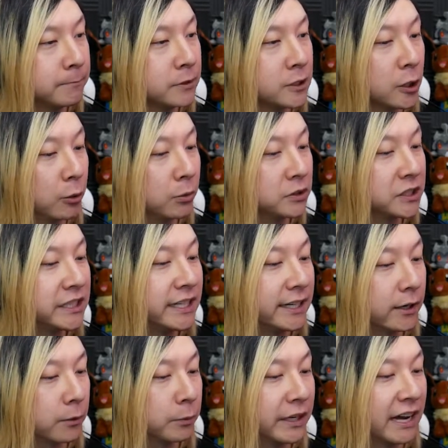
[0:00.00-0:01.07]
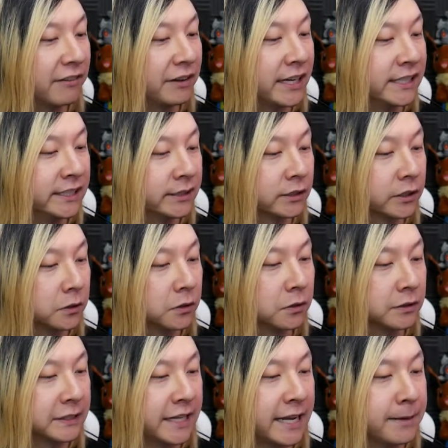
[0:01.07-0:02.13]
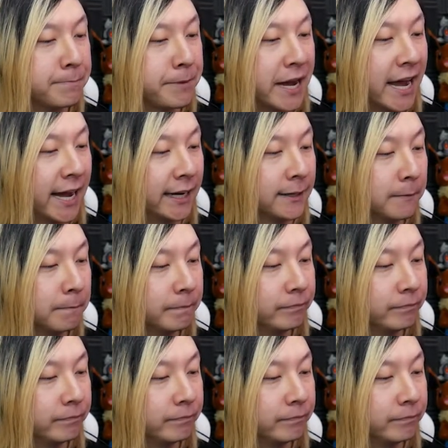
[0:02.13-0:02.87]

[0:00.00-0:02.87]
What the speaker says: So we'll see here we have a little gamepad